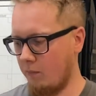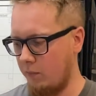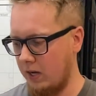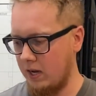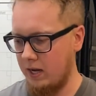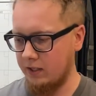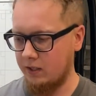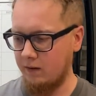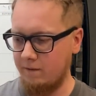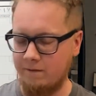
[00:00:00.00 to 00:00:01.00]

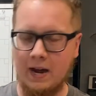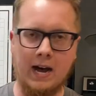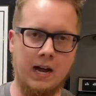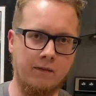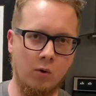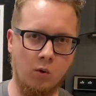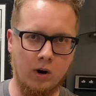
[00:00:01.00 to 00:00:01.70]
PS5 or